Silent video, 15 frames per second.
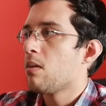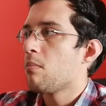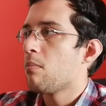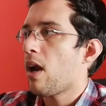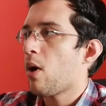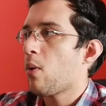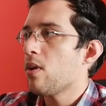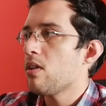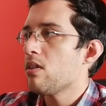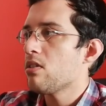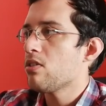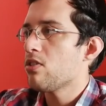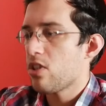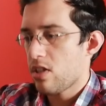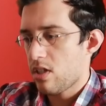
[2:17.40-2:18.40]
but I will
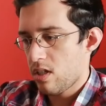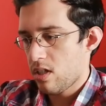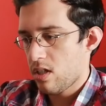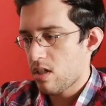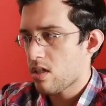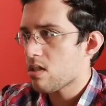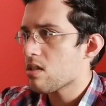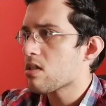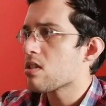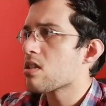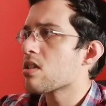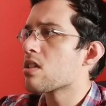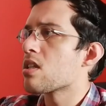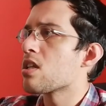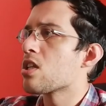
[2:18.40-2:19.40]
just
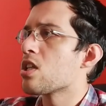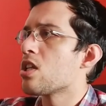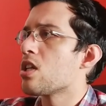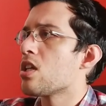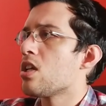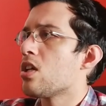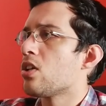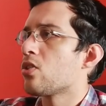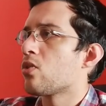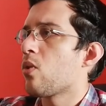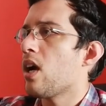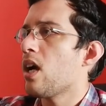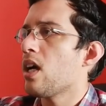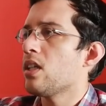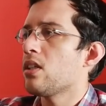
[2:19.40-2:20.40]

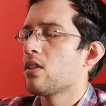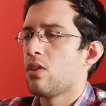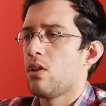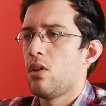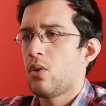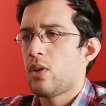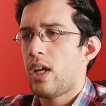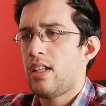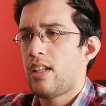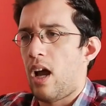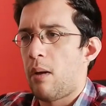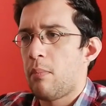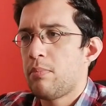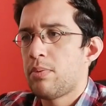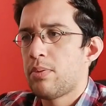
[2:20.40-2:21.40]
try to look it
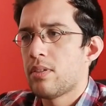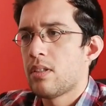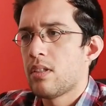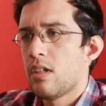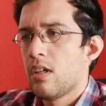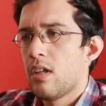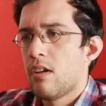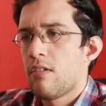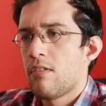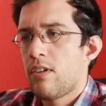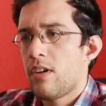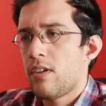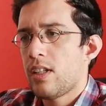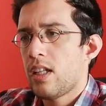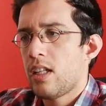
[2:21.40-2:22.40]
up
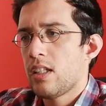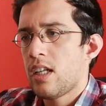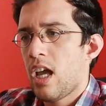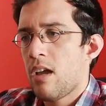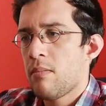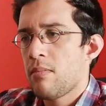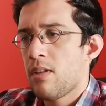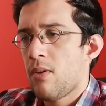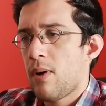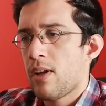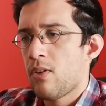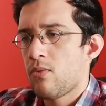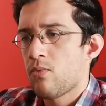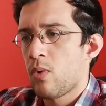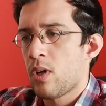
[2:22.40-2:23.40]
Fairy Tail game. No, I
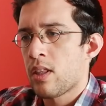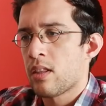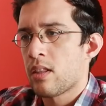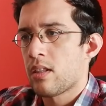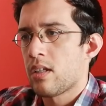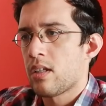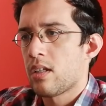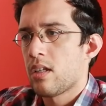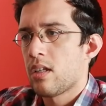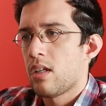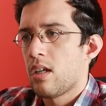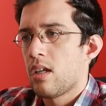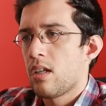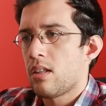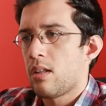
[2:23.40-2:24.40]
don't want
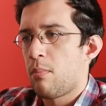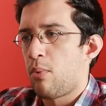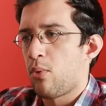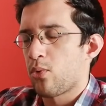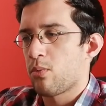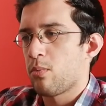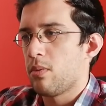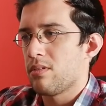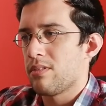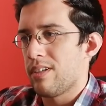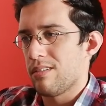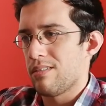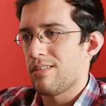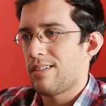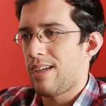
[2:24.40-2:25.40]
the Portable
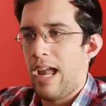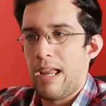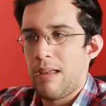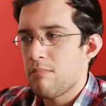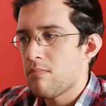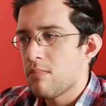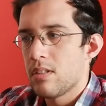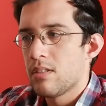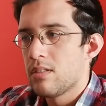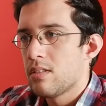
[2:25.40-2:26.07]
Guild game.